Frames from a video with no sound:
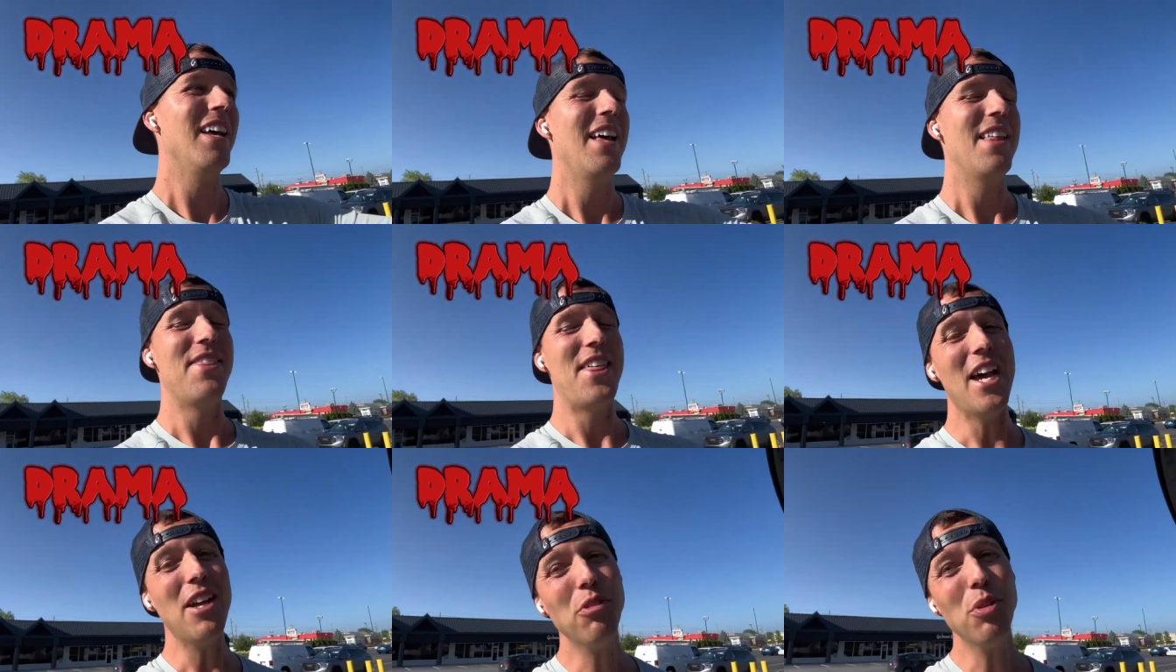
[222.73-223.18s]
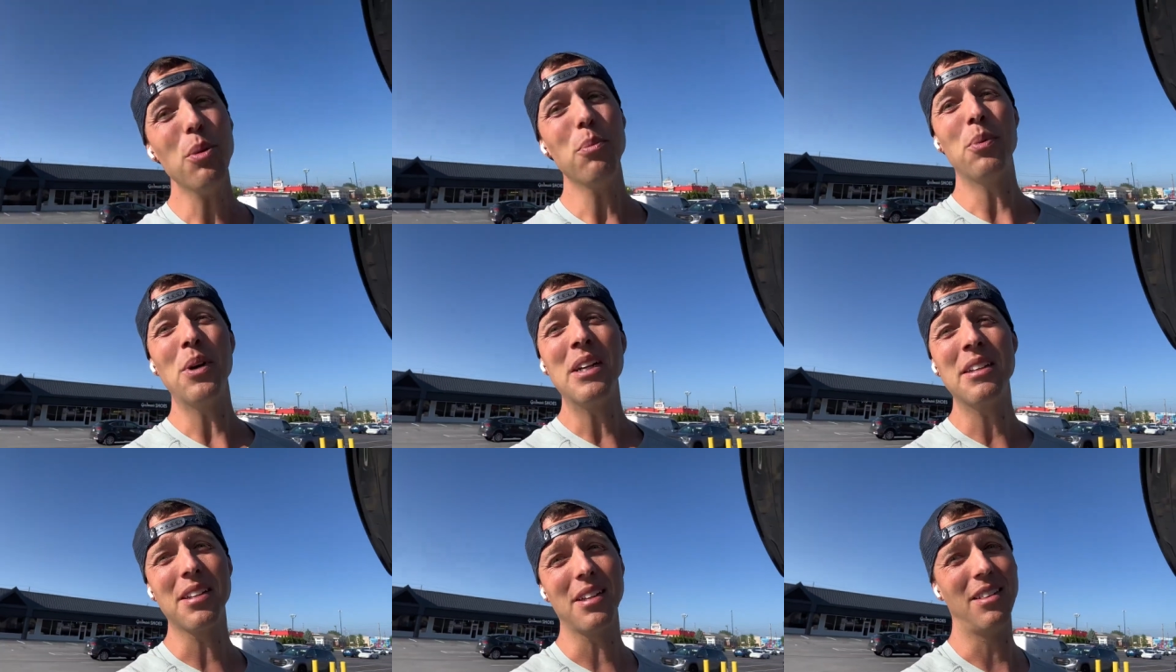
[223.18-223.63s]
that's what
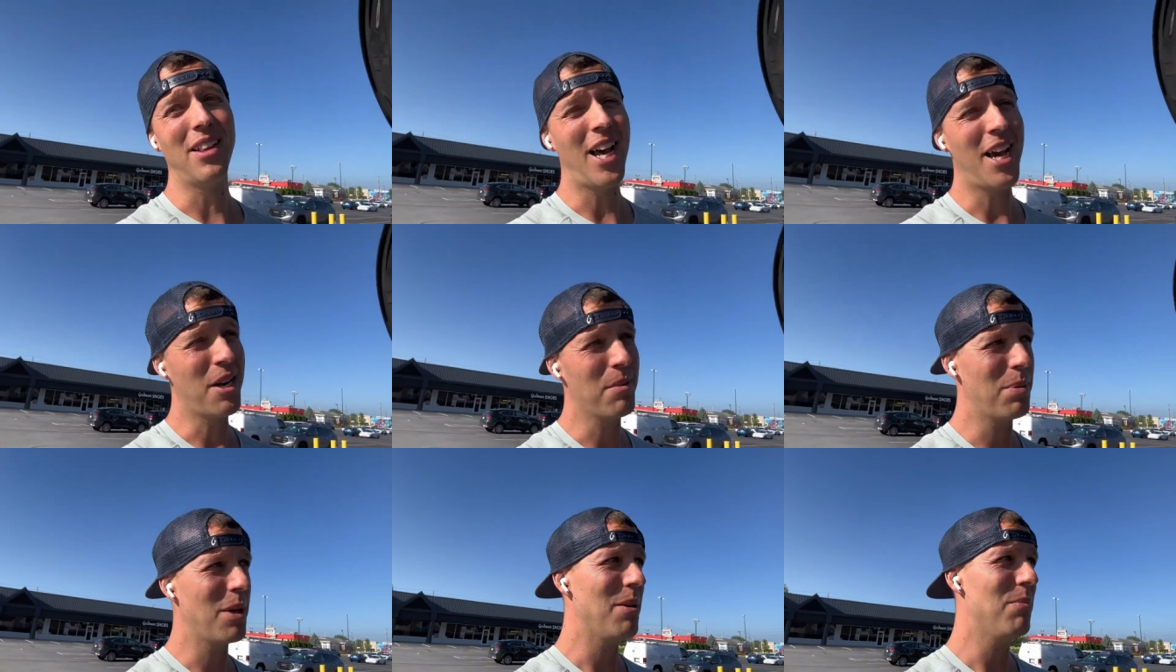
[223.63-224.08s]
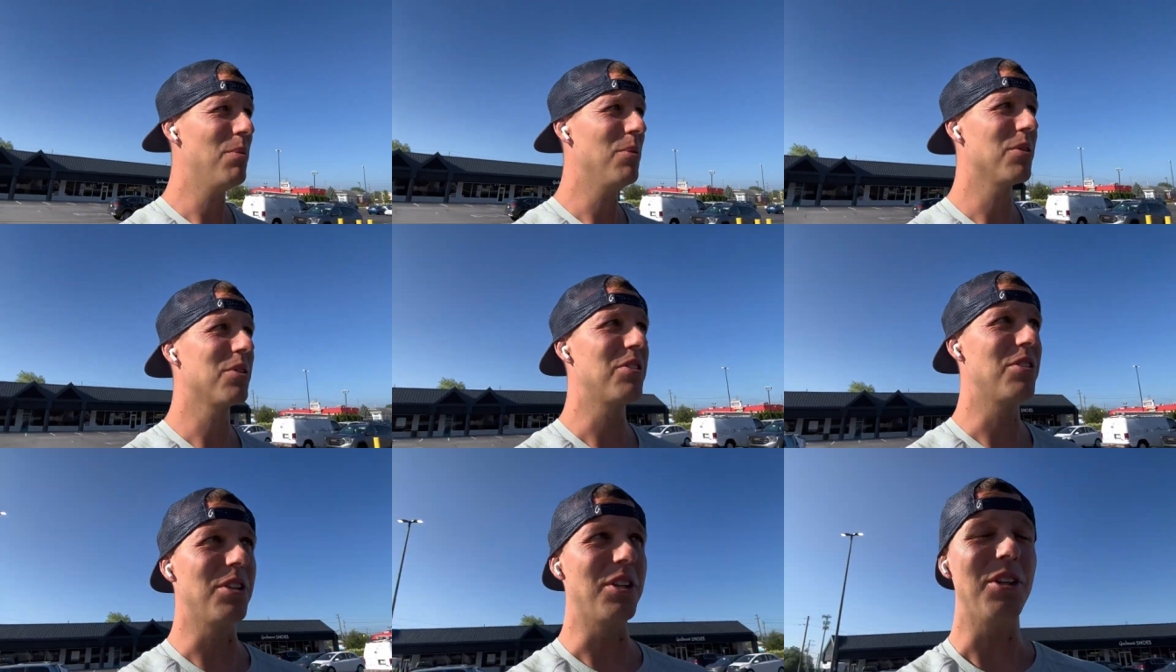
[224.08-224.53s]
brings a lot of people
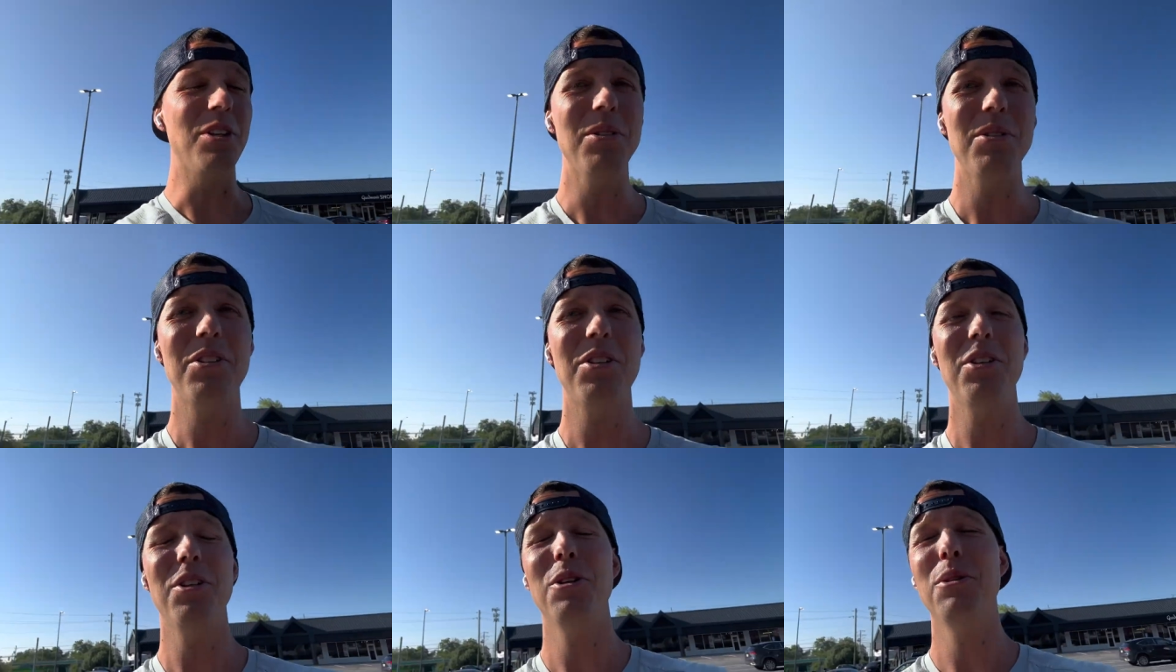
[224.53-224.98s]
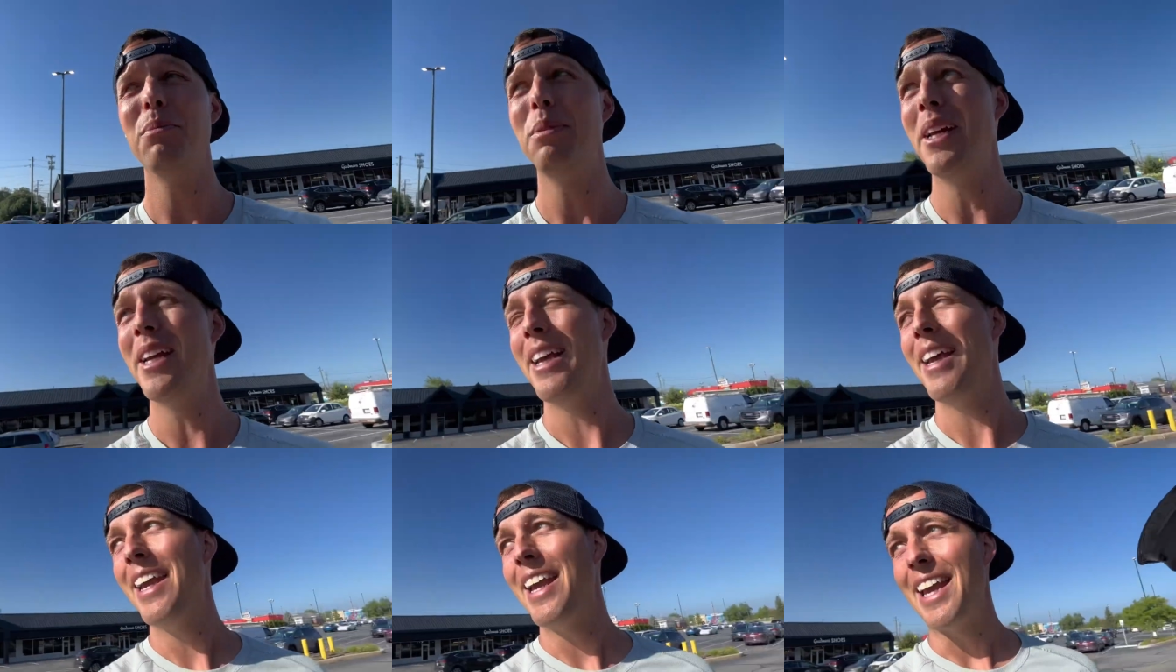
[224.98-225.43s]
to YouTube.
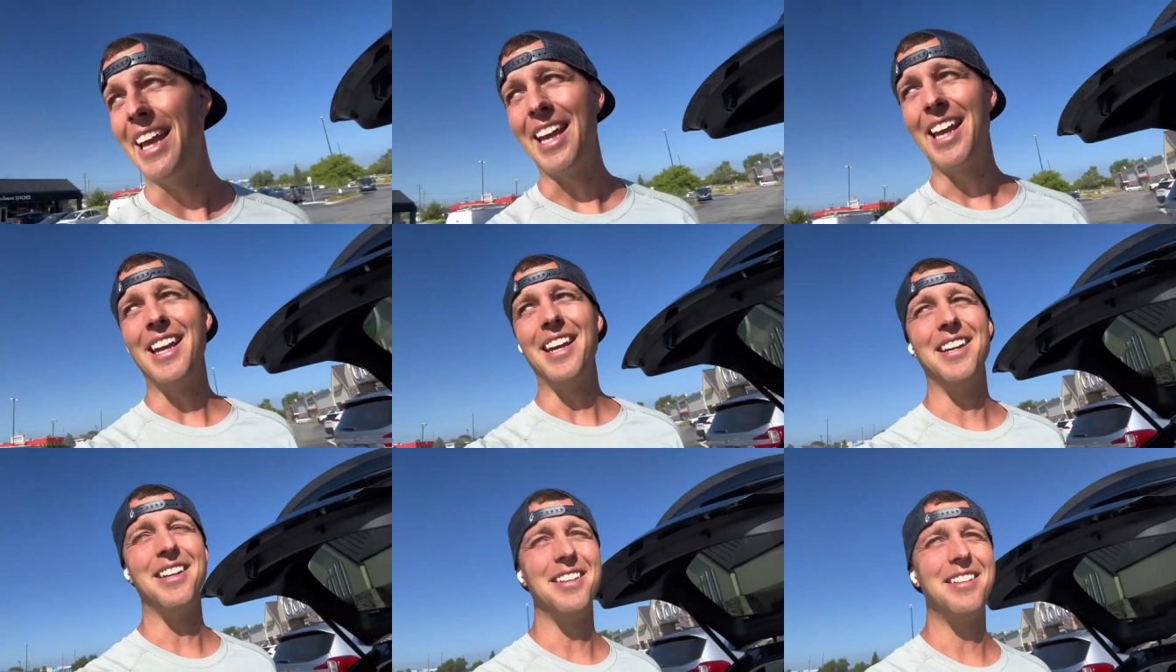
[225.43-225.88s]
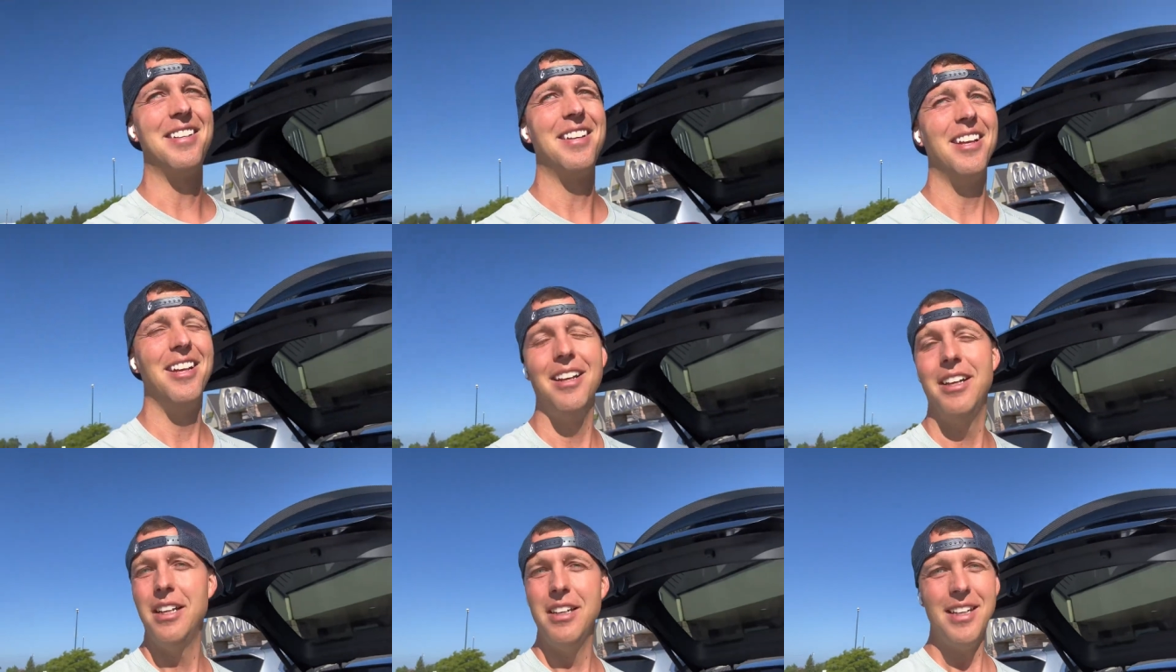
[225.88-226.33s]
And
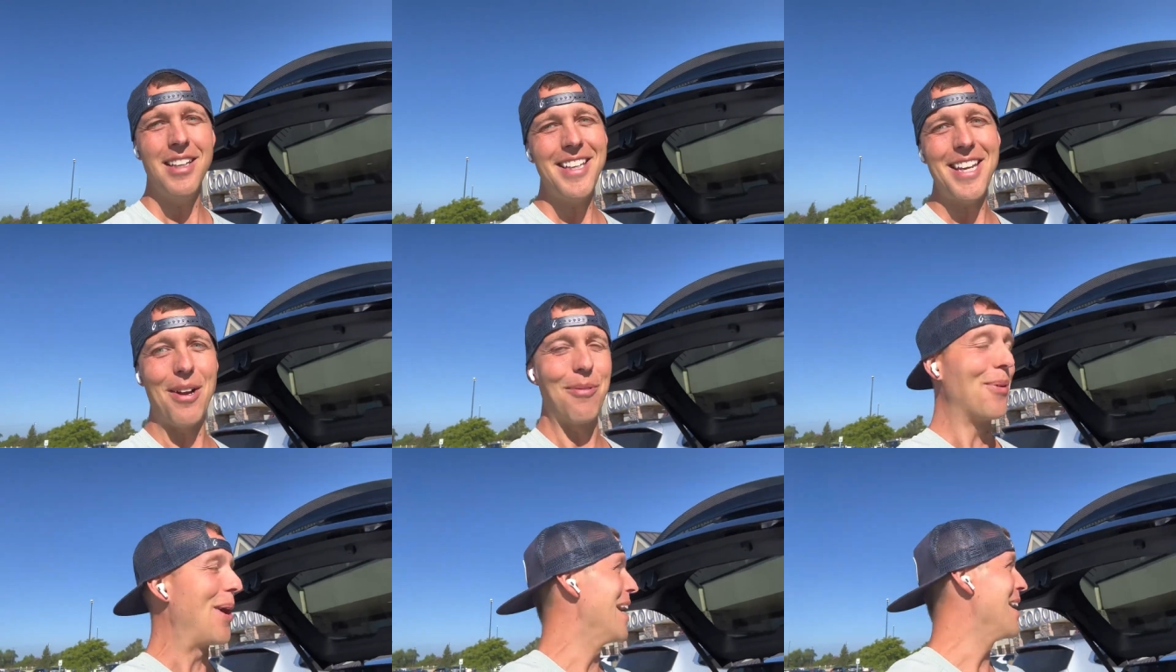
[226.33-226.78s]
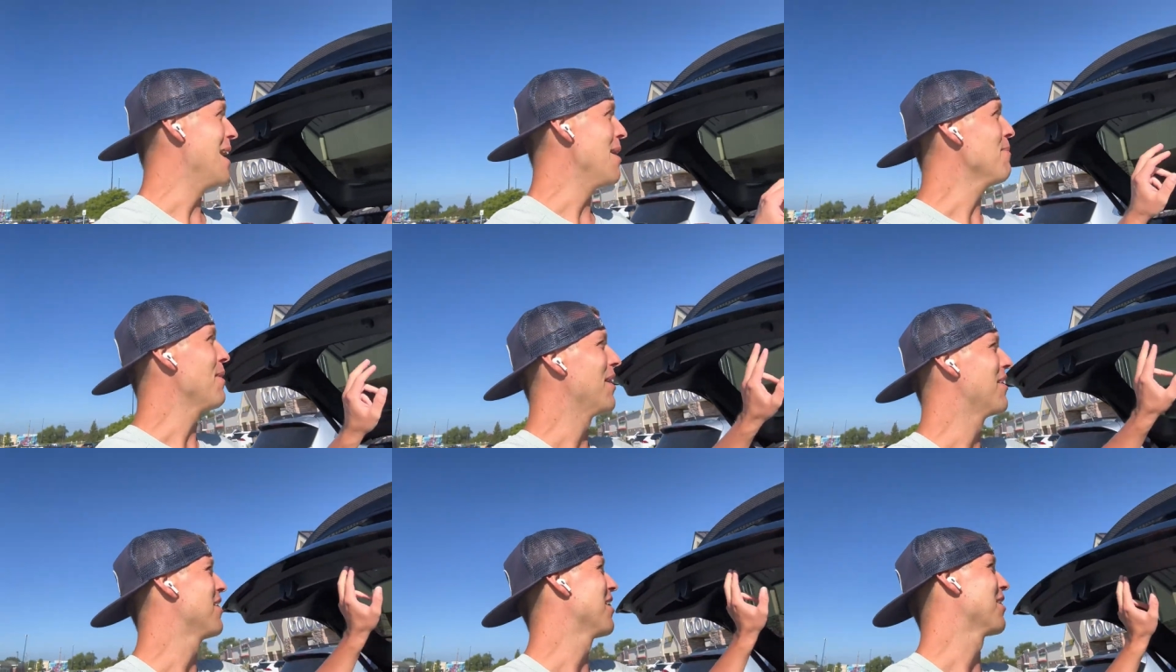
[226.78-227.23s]
yeah, right, I'm
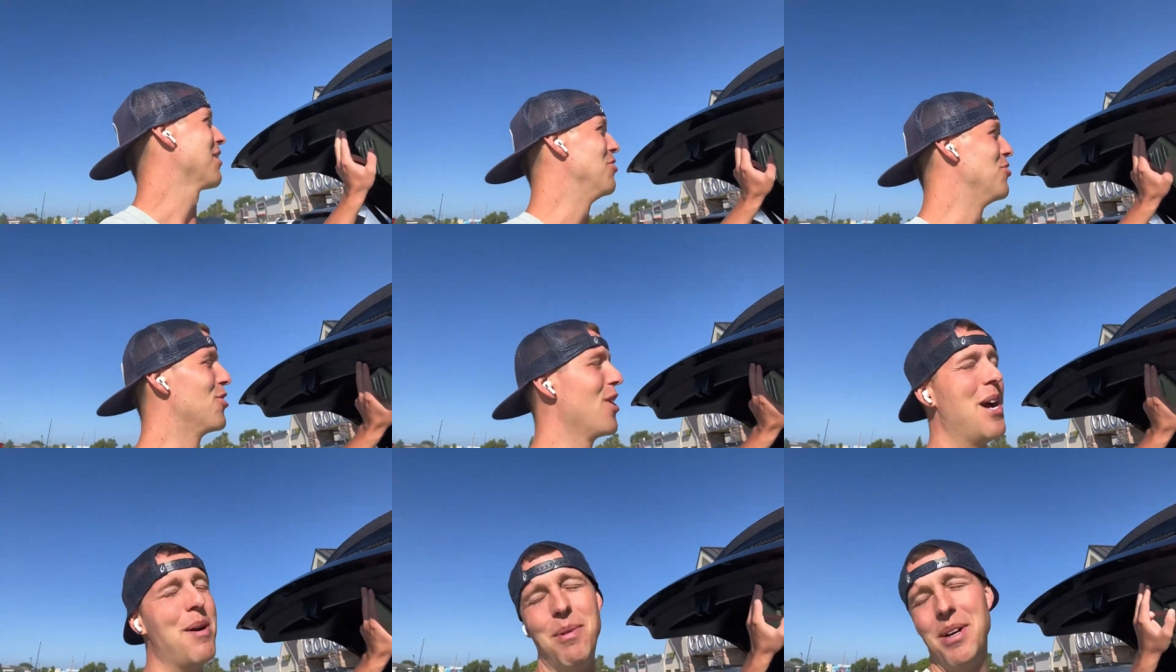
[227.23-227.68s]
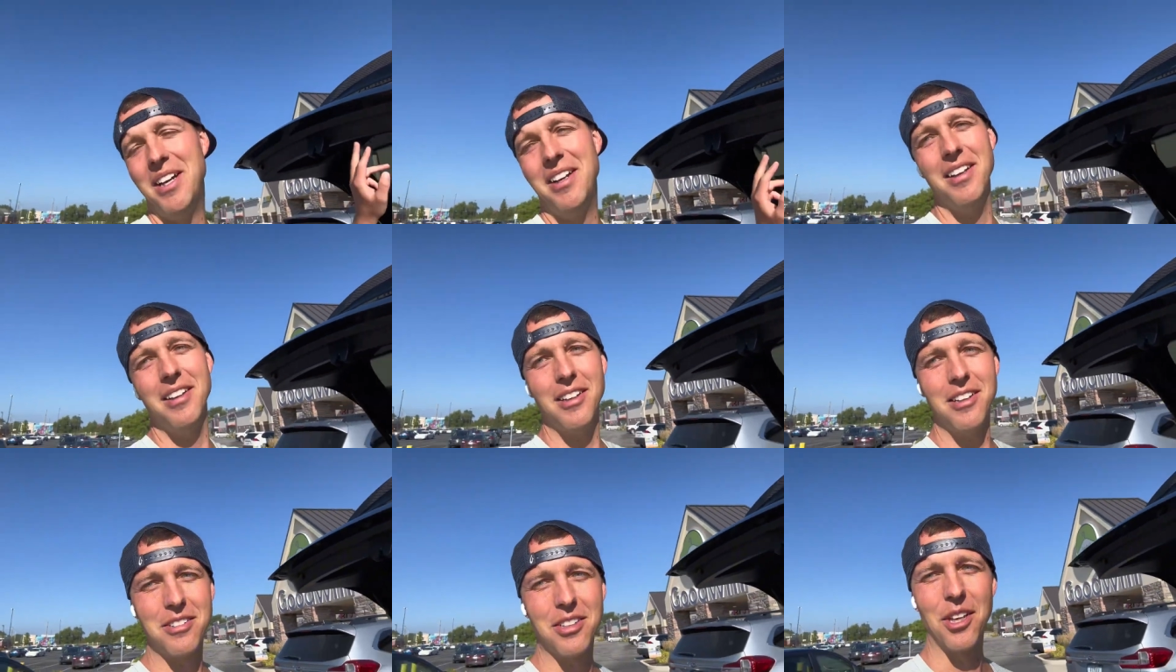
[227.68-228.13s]
not talking drama.
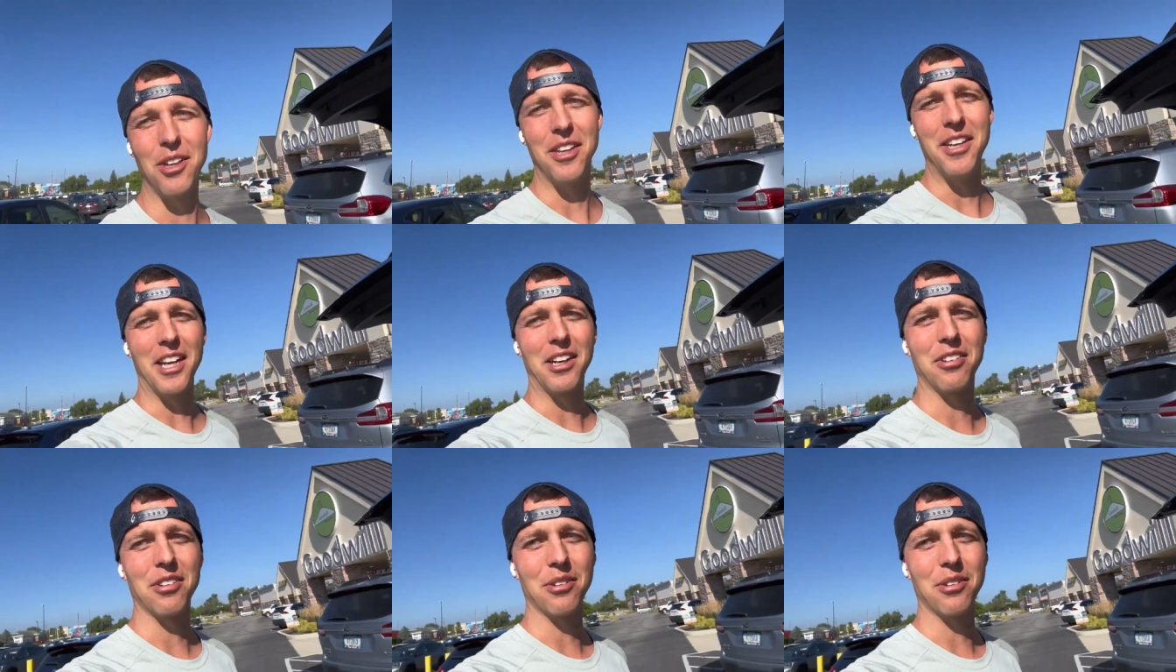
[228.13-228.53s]
Let's go to the next